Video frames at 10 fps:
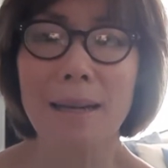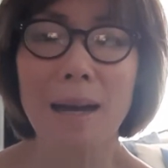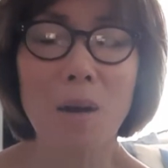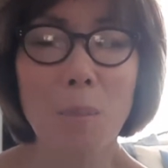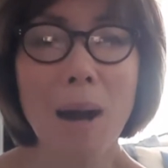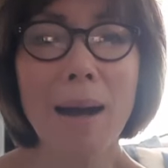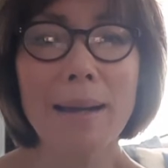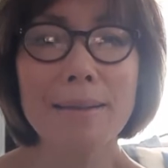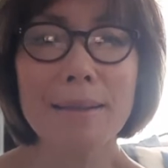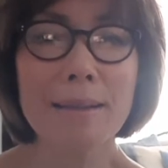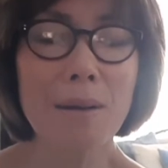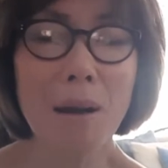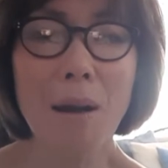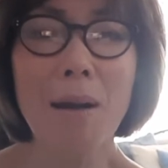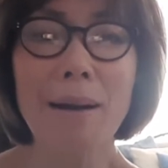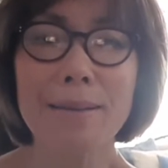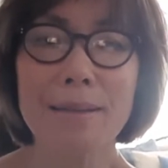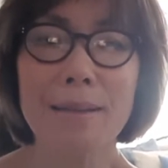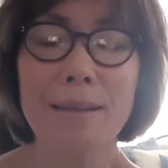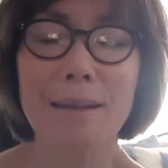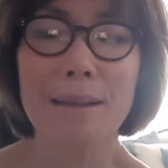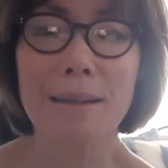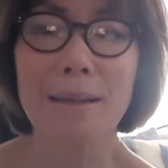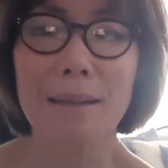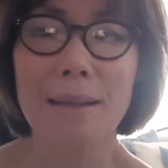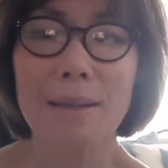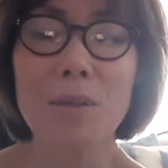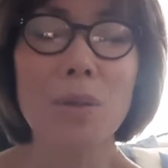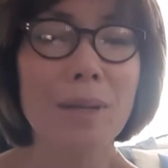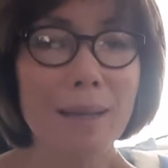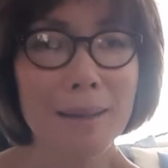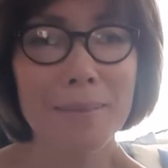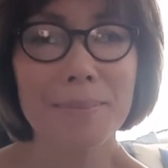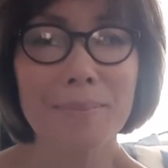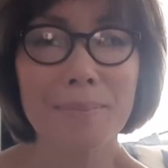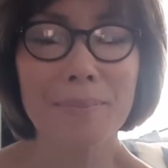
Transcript: our minds and our hearts to Him.